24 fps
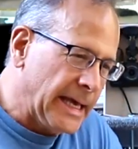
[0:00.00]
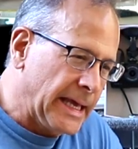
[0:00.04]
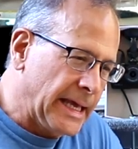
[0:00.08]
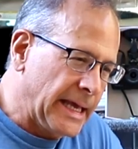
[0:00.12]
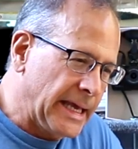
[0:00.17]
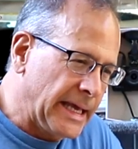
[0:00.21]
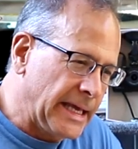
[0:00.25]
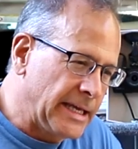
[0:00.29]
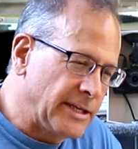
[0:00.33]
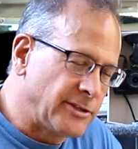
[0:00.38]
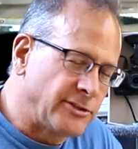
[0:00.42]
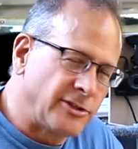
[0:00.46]

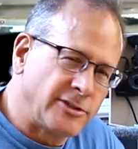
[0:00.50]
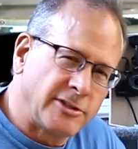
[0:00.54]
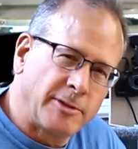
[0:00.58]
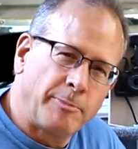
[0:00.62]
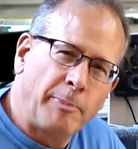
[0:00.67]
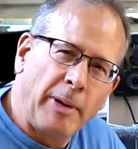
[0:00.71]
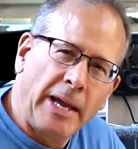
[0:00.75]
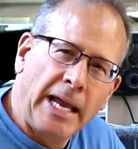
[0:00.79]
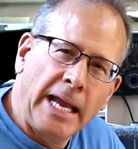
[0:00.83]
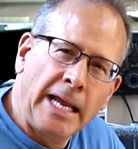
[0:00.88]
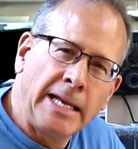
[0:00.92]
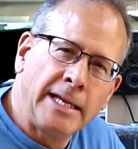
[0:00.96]
is it's a
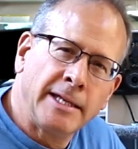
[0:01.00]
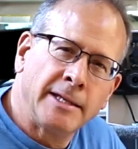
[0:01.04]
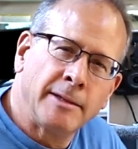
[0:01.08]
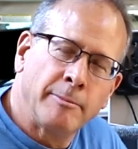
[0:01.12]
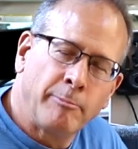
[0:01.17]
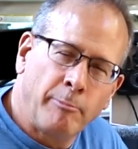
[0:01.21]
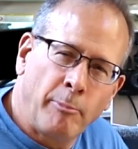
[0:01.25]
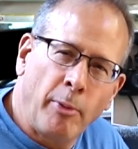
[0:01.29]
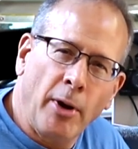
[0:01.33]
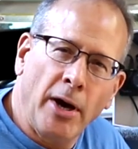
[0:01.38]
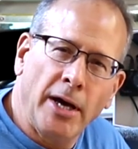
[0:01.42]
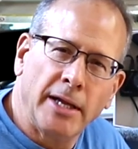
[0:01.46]
pain in the
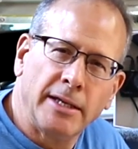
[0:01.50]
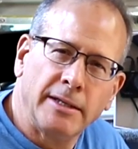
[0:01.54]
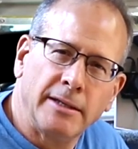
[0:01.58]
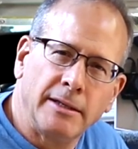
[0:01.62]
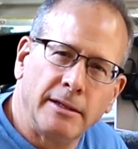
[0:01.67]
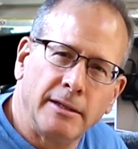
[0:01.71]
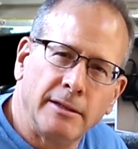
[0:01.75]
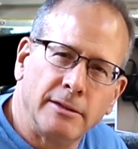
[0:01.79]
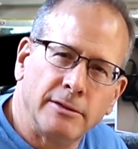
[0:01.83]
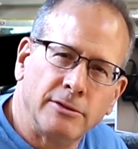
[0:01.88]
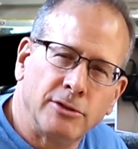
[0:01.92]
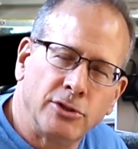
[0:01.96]
butt
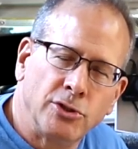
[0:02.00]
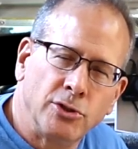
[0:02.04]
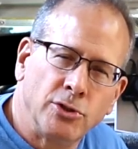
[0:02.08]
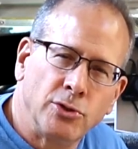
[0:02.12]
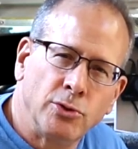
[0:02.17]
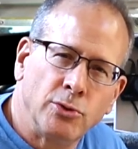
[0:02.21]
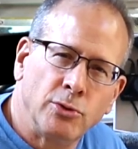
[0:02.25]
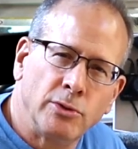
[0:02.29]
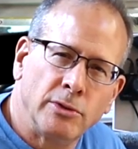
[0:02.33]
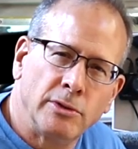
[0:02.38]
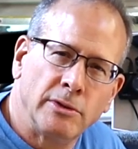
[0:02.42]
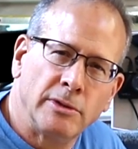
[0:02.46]

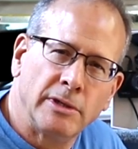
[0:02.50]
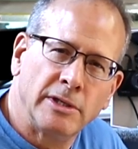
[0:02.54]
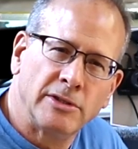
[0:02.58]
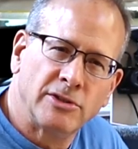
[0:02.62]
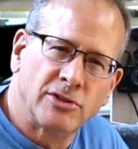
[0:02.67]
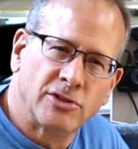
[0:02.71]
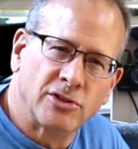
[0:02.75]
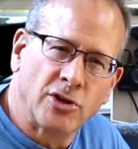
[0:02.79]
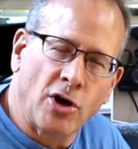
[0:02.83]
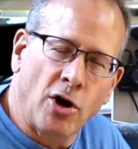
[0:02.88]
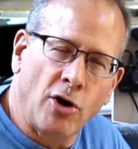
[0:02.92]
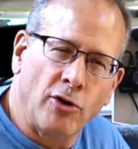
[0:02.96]
to
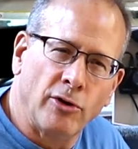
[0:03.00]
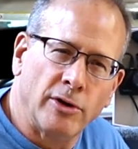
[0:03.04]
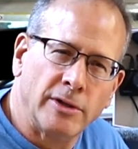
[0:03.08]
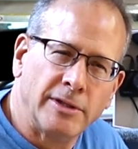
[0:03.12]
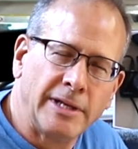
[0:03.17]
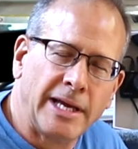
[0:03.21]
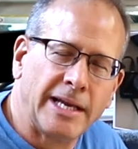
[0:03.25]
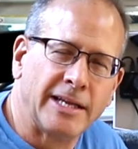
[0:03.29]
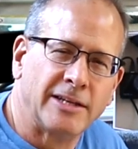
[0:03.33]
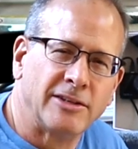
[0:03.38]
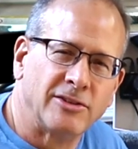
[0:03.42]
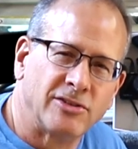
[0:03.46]
install it.
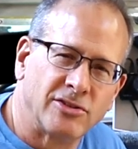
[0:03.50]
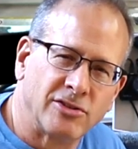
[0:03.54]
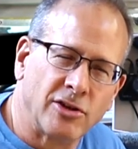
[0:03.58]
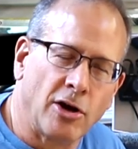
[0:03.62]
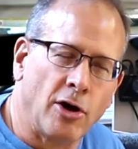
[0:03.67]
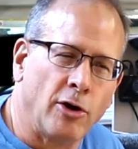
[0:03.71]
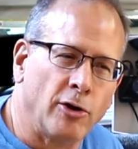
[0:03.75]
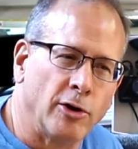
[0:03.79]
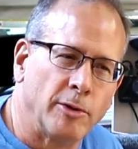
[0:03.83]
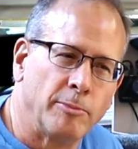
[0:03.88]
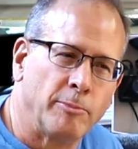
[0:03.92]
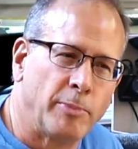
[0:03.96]
Not
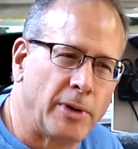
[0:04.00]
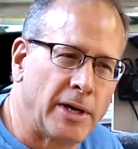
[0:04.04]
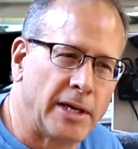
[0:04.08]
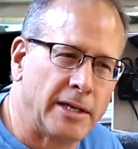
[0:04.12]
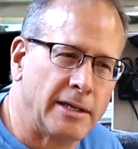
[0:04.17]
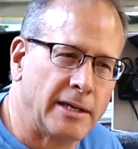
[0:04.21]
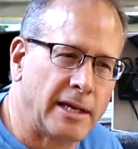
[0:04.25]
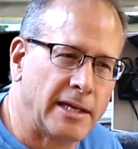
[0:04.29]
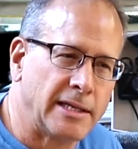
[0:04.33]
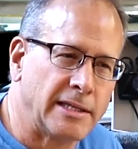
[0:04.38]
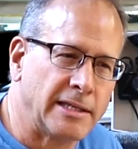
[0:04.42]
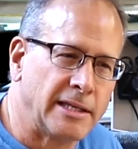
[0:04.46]
install it,
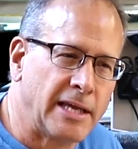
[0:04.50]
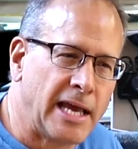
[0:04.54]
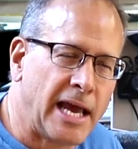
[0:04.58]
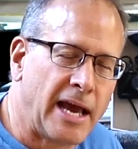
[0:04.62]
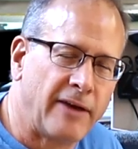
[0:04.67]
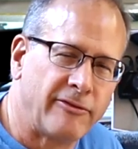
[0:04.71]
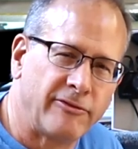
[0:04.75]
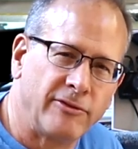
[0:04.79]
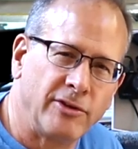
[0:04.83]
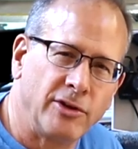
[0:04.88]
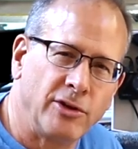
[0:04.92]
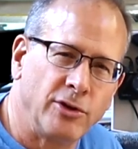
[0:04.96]
but you
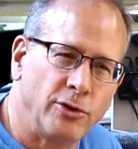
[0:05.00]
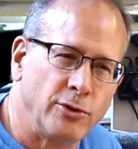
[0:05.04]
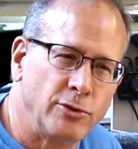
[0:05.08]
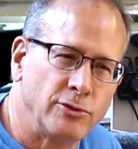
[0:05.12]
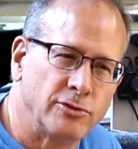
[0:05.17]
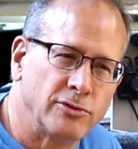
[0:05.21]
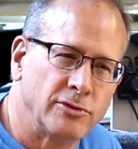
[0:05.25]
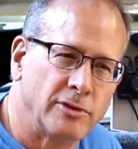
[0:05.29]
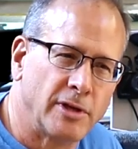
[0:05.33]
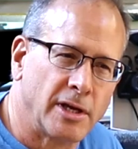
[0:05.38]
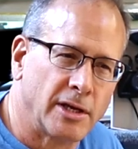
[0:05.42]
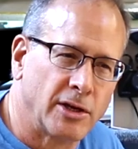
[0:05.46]
have to
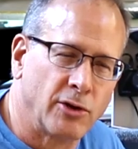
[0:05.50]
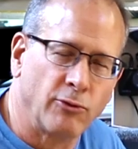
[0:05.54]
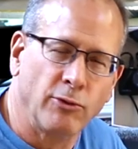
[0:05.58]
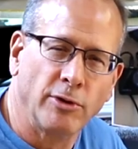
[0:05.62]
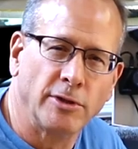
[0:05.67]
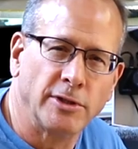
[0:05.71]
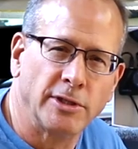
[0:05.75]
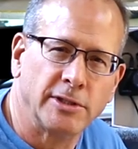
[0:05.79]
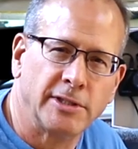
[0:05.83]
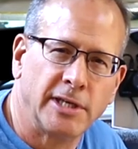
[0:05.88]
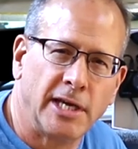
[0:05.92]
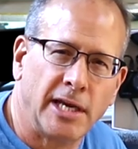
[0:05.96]
use like
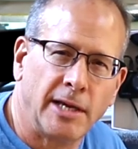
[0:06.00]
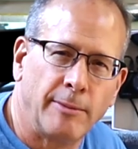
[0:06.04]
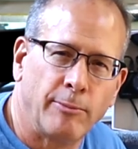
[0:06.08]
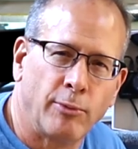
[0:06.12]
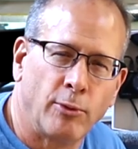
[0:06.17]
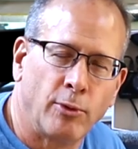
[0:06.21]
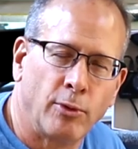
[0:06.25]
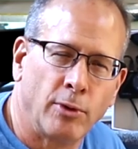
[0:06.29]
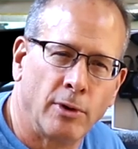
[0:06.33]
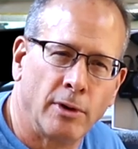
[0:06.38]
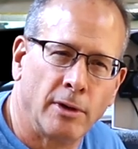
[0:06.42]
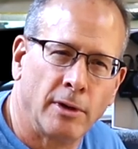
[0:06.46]
Gorilla Tape
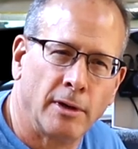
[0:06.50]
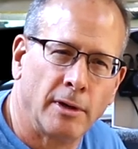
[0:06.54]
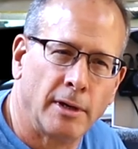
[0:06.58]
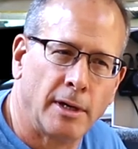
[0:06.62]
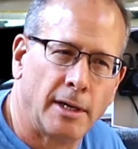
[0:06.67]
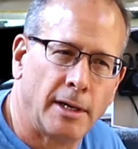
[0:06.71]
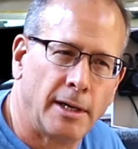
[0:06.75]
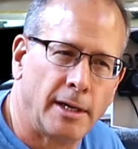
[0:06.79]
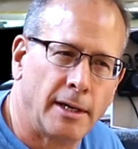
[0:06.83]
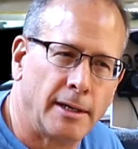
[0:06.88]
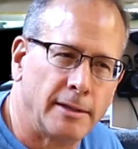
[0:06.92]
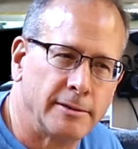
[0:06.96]
or
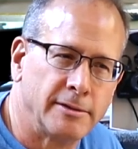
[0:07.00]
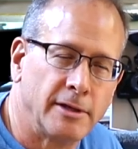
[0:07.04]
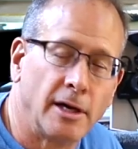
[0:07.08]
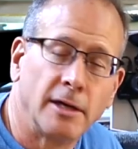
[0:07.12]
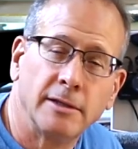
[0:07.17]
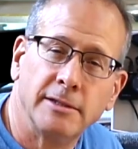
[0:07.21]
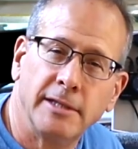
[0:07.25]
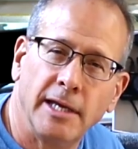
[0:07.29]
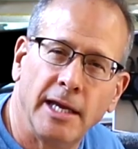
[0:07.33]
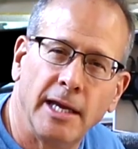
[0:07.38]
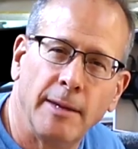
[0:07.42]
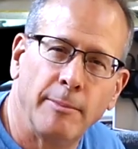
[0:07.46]

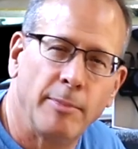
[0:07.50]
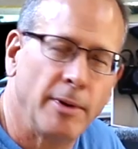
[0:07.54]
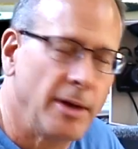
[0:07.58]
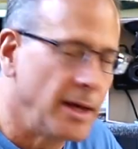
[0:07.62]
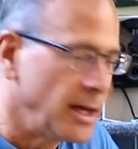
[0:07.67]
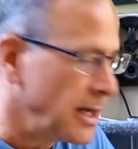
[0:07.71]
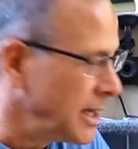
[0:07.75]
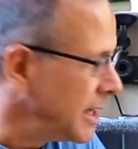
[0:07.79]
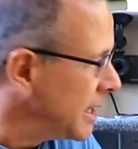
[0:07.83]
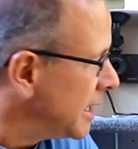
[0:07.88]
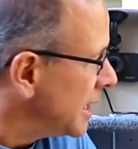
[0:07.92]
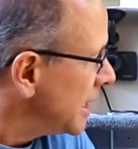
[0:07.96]
duct tape
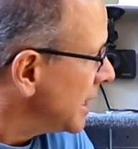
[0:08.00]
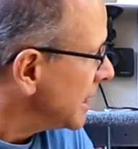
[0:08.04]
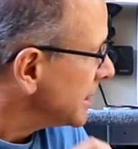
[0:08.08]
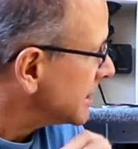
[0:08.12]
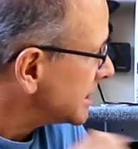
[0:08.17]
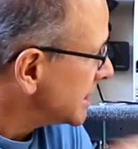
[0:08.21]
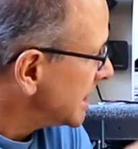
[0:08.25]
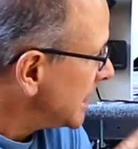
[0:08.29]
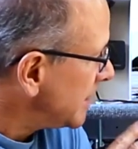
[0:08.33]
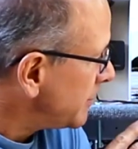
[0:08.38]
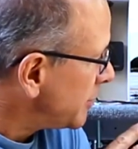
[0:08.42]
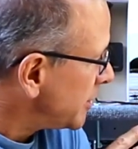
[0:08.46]
to
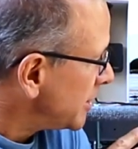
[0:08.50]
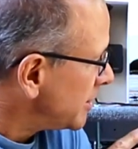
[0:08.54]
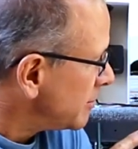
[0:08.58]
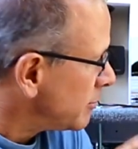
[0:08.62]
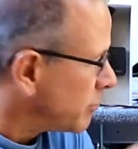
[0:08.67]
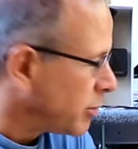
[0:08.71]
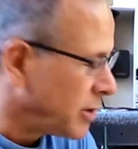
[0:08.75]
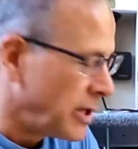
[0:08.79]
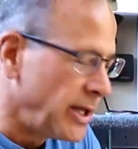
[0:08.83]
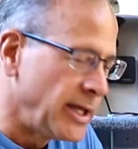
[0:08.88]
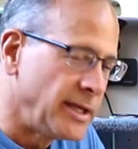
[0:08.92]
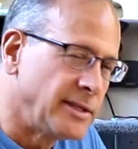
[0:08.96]
keep it in
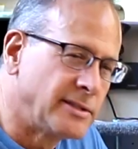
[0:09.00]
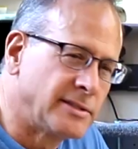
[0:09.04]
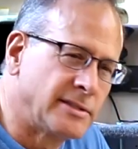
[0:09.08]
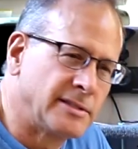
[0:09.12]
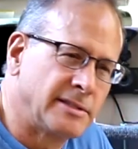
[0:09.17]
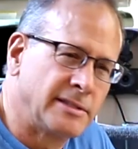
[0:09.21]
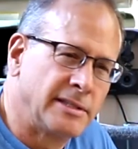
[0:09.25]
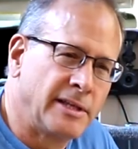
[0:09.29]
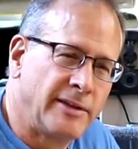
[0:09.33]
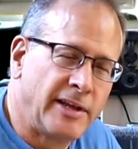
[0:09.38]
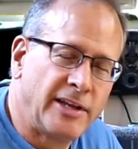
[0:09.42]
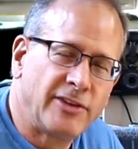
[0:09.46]

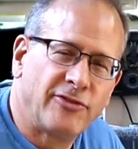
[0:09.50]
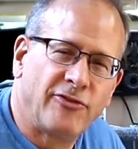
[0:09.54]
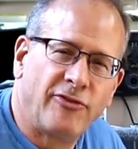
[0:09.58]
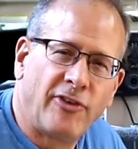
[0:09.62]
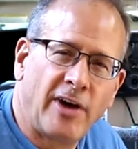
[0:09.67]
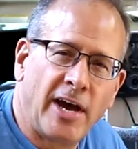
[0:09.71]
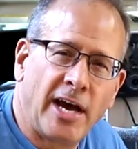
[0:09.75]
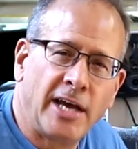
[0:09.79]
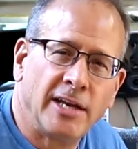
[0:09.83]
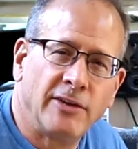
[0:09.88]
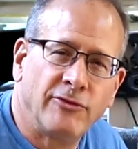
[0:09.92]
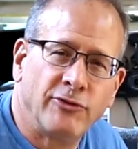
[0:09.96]
place. Now that's
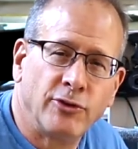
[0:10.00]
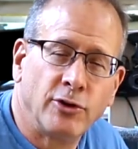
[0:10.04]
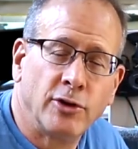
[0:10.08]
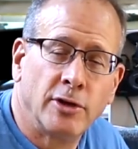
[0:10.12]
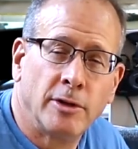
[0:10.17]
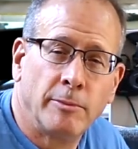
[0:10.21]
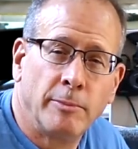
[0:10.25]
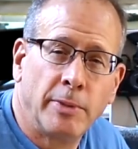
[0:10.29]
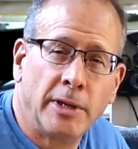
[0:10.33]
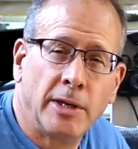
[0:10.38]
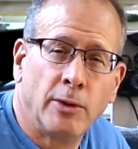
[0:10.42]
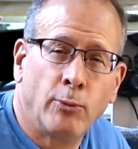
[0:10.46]
fine if you're going
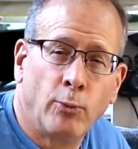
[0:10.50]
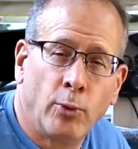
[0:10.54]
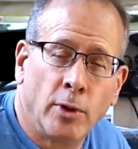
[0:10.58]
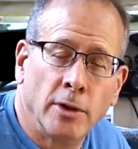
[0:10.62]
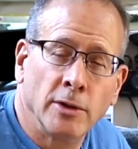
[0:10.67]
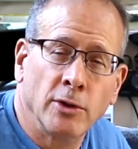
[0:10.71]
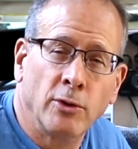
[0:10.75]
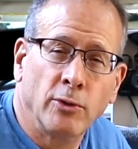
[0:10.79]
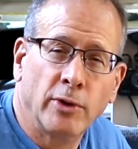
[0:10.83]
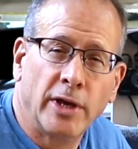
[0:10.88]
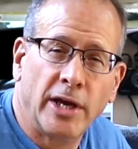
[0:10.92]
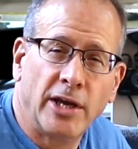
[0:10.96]
to be in one
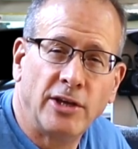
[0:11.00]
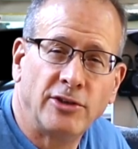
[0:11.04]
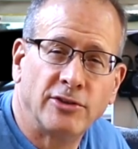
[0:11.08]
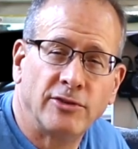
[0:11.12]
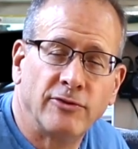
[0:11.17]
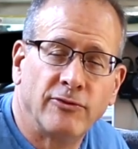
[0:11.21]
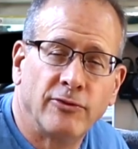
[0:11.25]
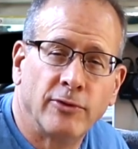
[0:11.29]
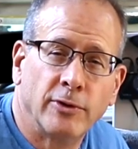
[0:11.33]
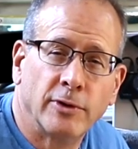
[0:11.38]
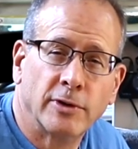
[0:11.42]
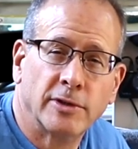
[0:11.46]
location
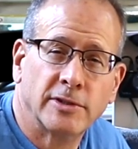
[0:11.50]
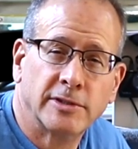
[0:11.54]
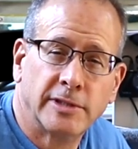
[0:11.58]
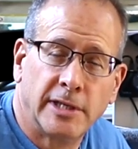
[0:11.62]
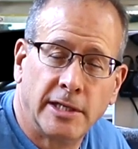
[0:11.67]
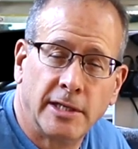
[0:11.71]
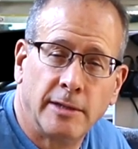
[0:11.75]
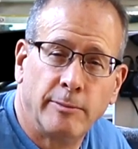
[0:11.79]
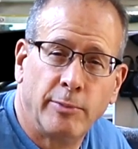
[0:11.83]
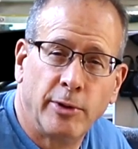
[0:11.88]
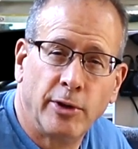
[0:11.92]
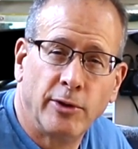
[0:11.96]
for an
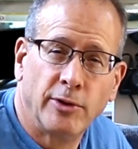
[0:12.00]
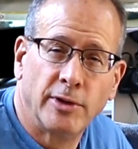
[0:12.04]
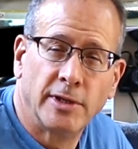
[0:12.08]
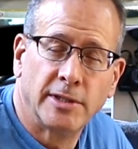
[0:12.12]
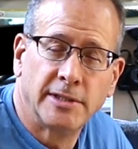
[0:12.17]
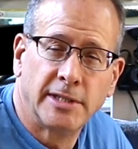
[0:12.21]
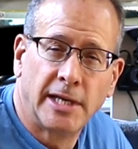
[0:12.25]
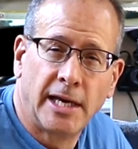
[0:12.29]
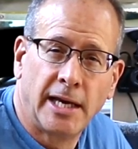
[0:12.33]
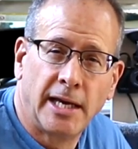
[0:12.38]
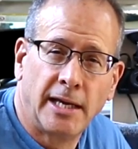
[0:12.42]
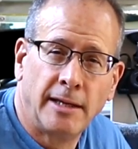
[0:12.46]
extended period of
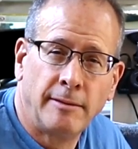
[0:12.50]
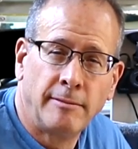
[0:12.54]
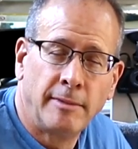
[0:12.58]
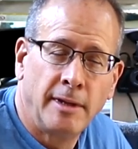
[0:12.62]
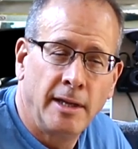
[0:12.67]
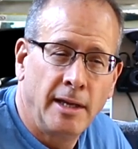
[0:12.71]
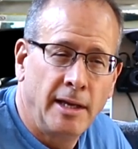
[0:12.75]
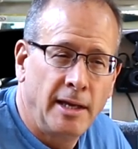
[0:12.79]
time.